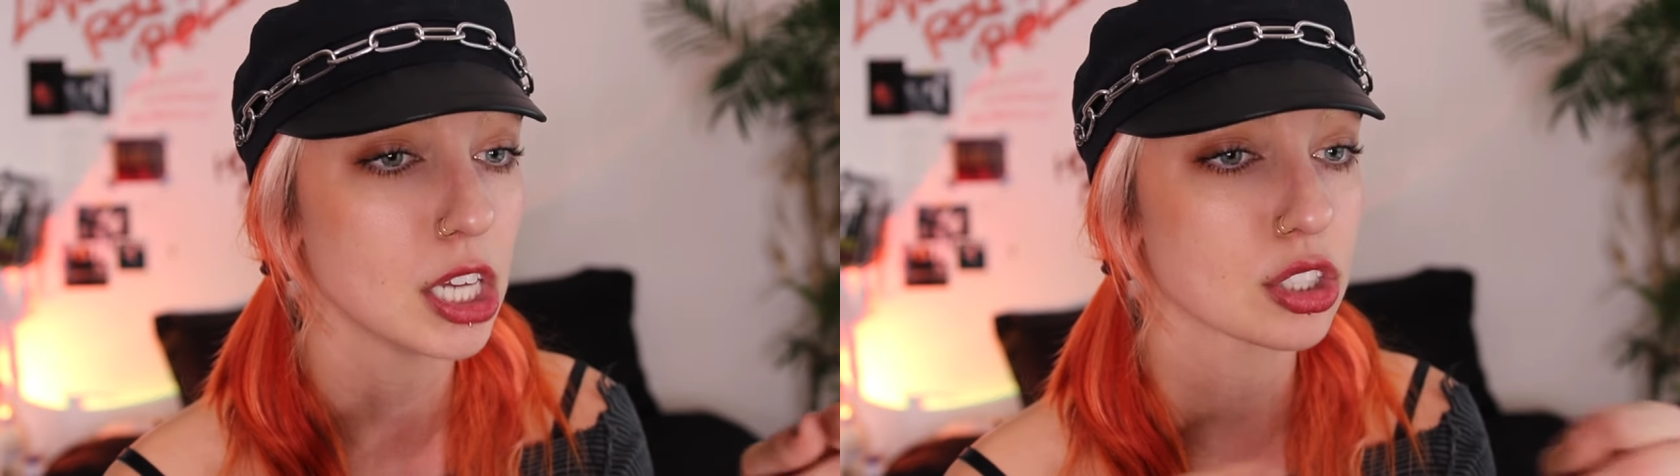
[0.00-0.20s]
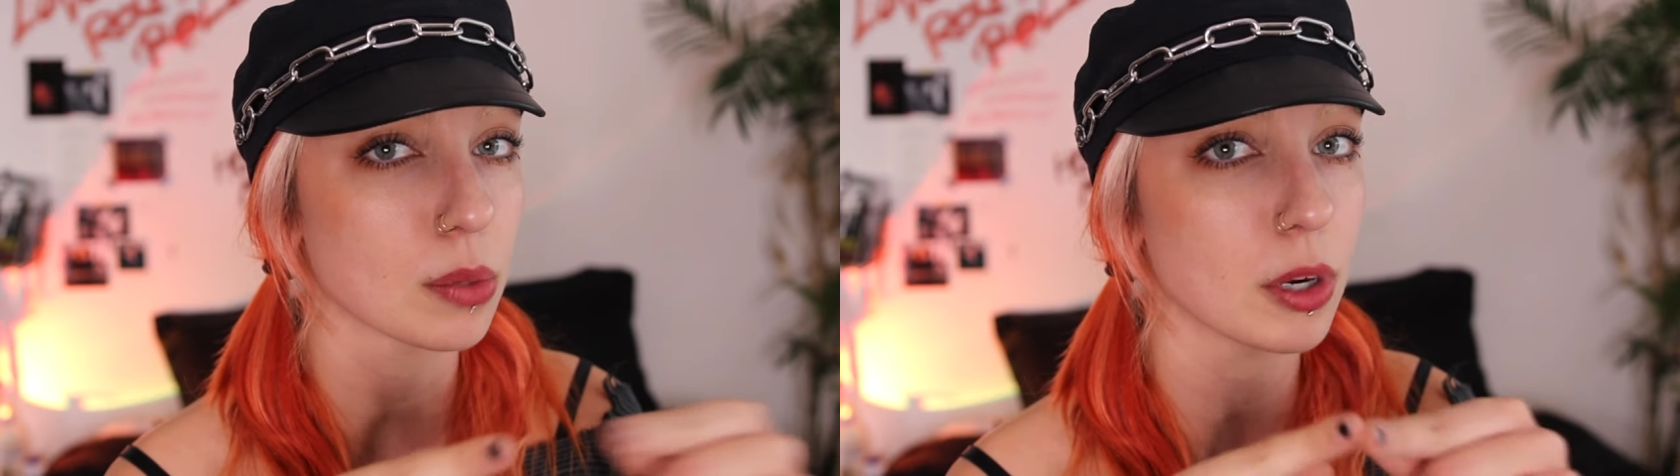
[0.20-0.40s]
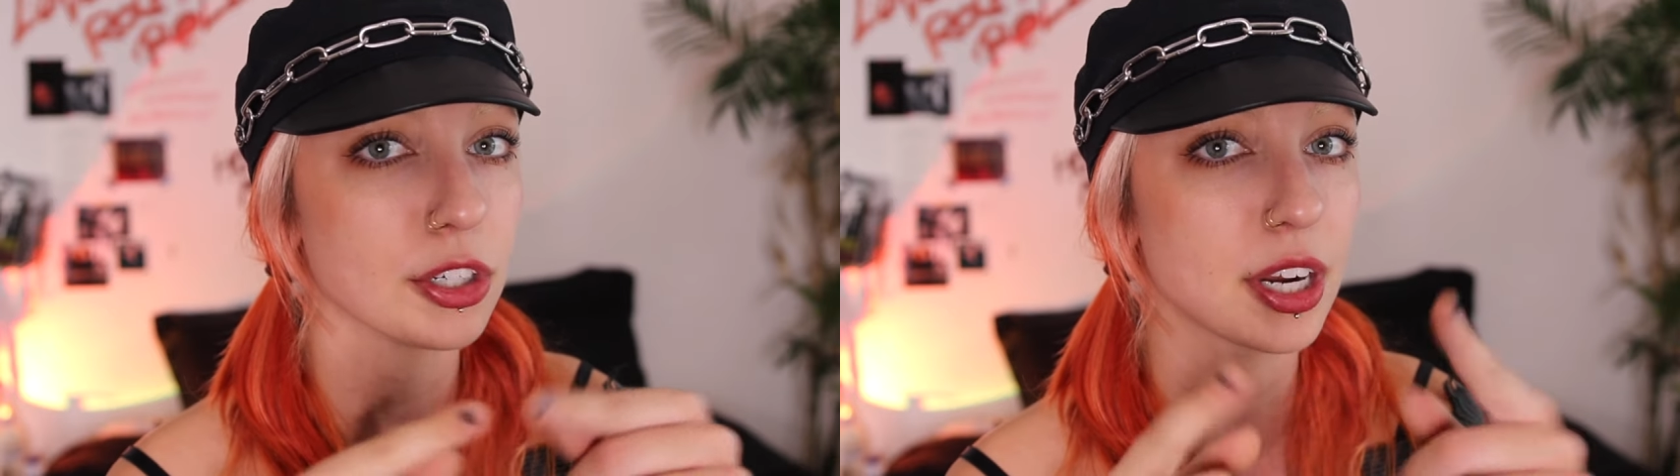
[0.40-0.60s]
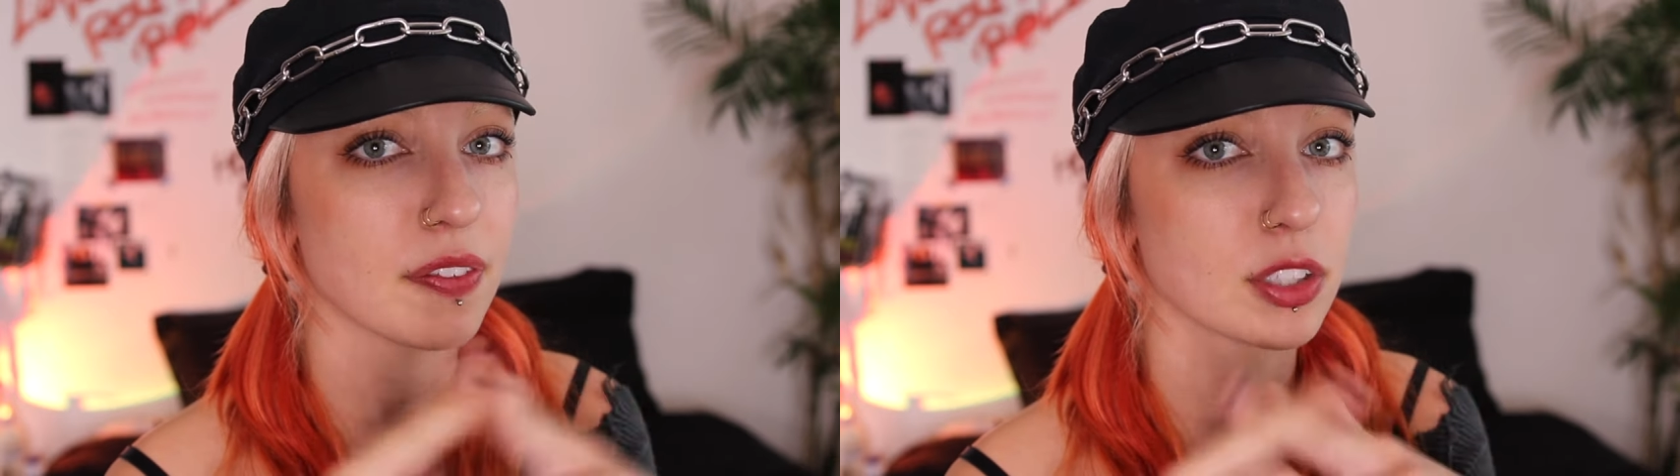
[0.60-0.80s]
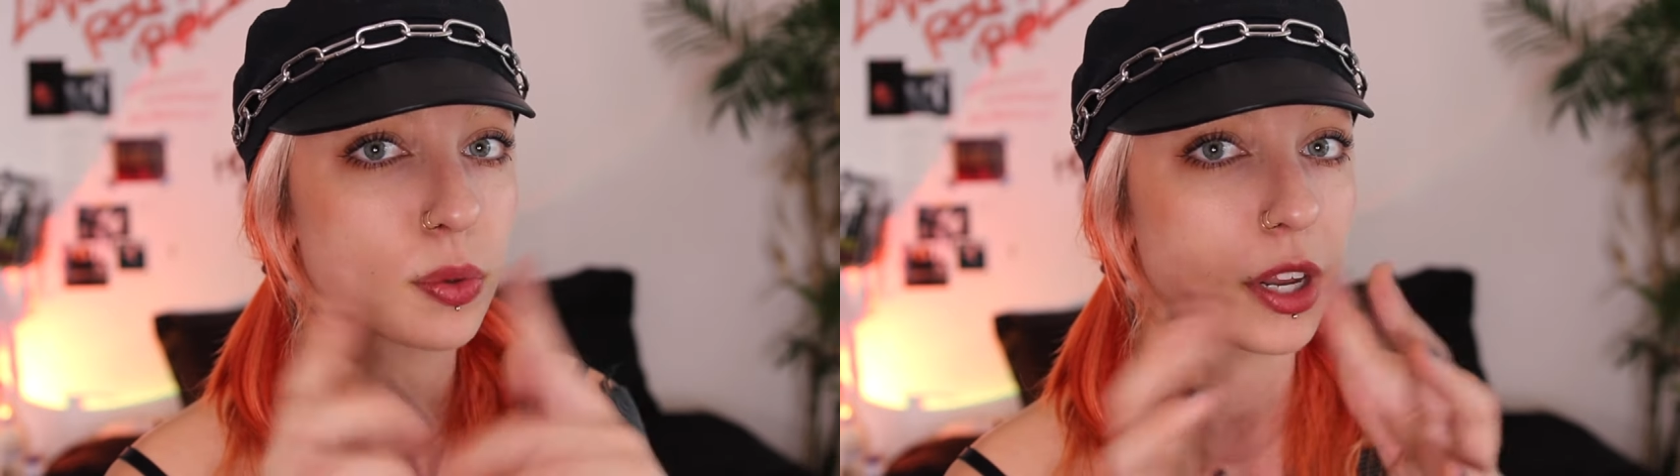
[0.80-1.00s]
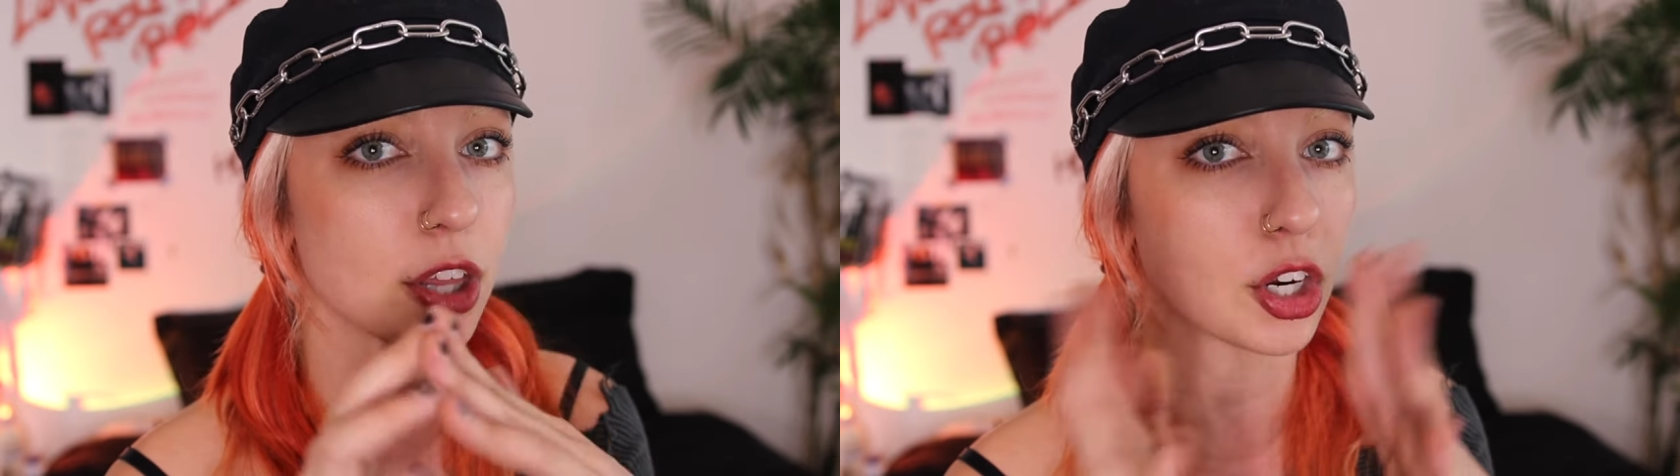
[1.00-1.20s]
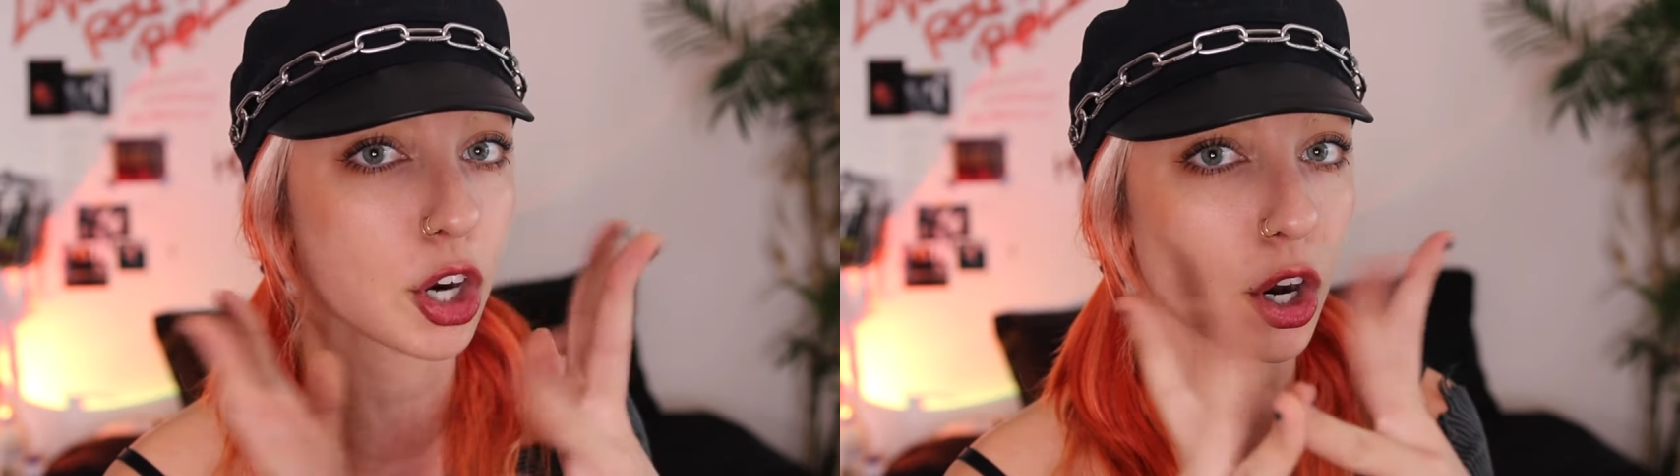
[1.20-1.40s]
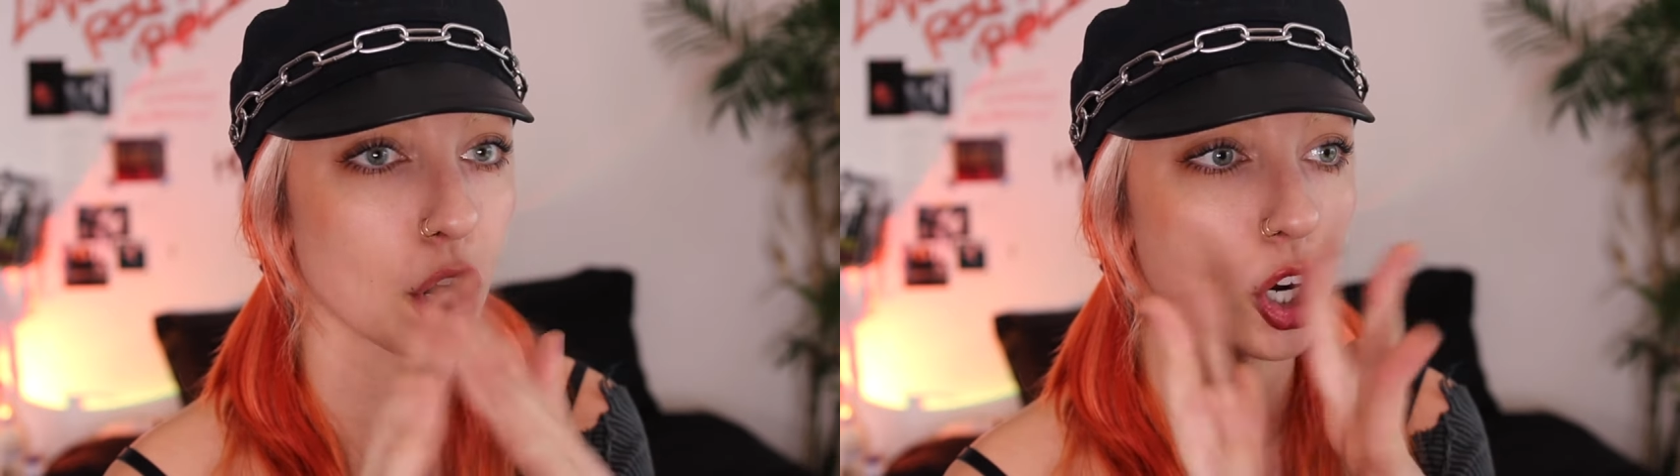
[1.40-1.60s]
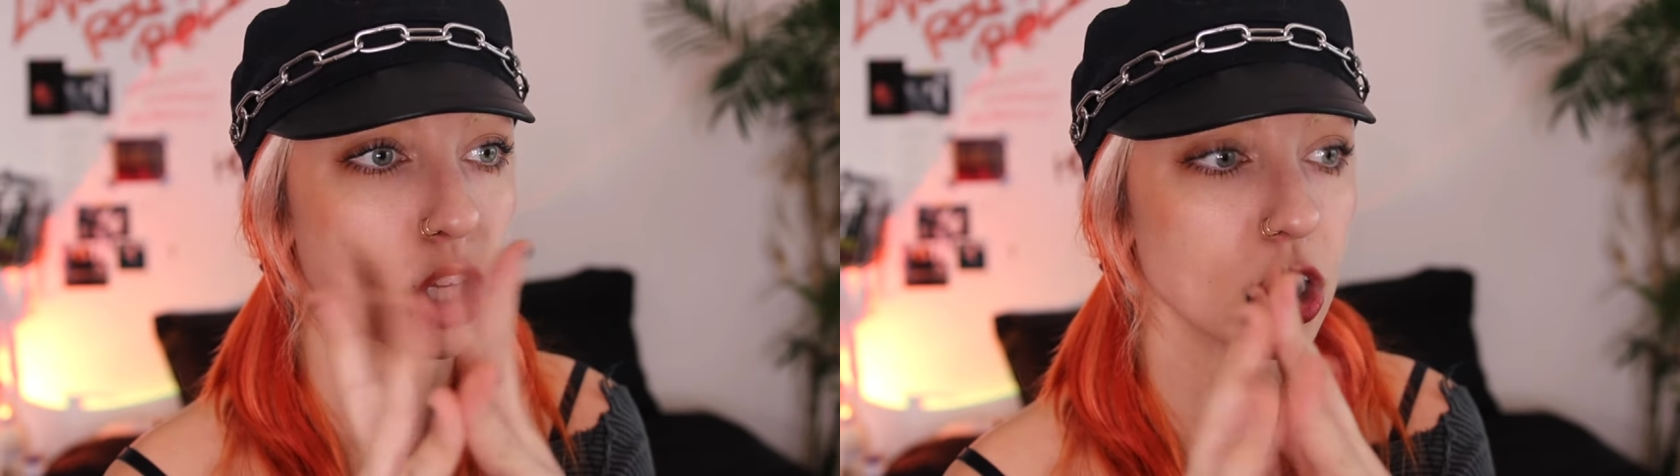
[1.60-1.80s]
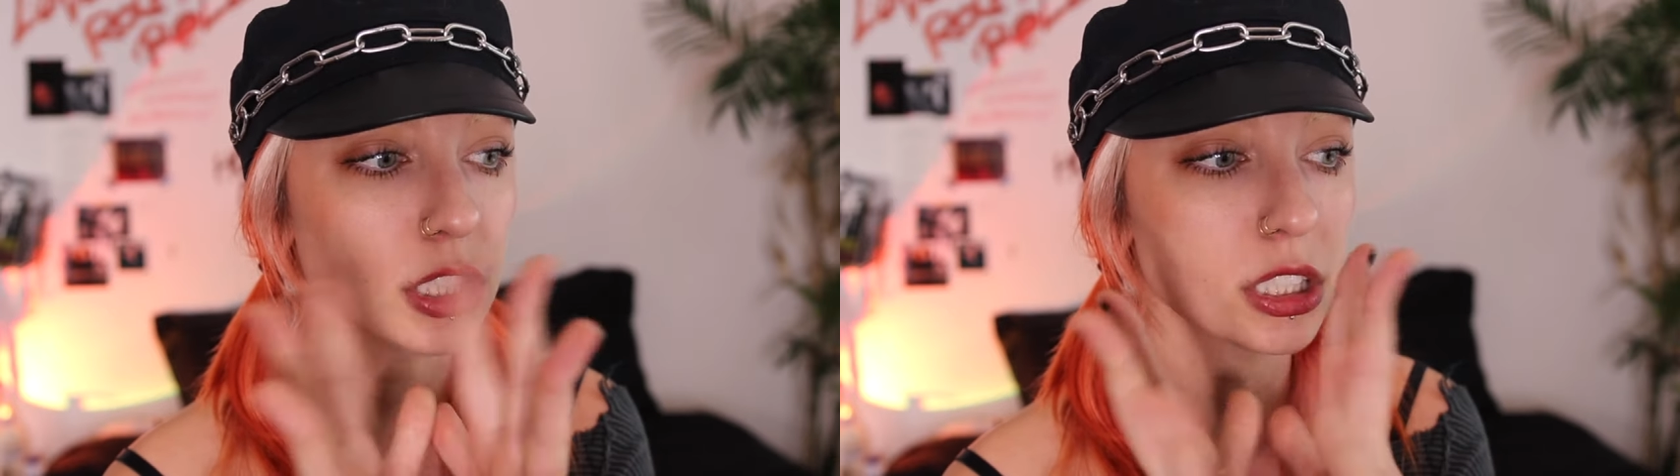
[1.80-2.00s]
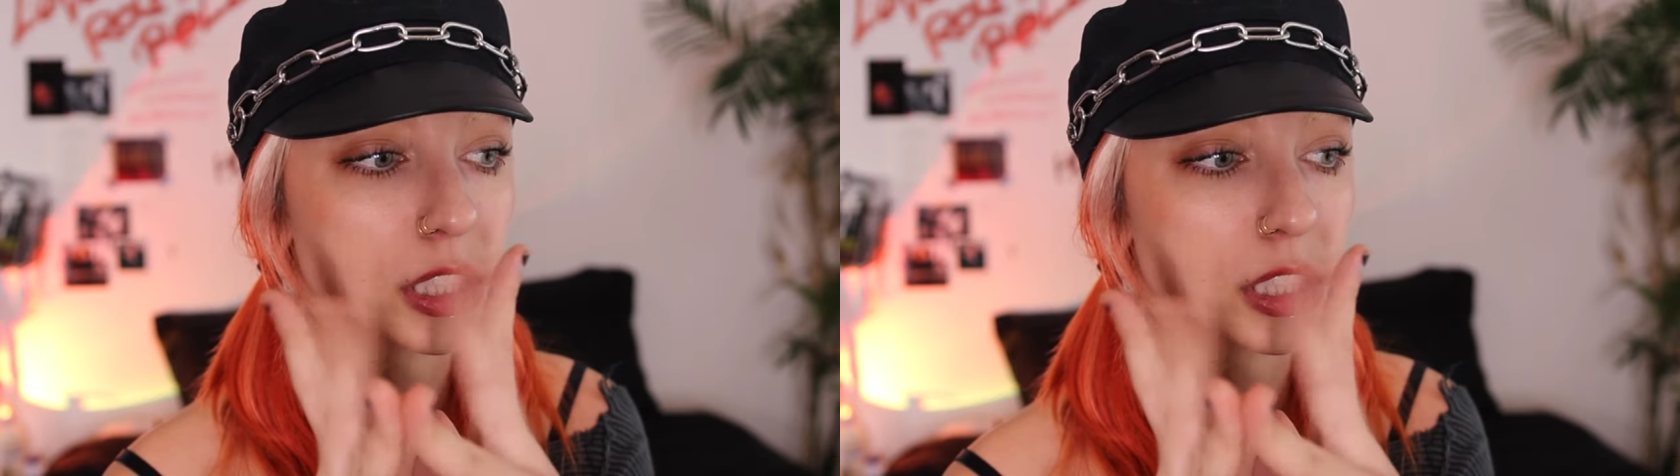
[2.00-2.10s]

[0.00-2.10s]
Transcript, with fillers: So I'm wondering if it's one of the girls.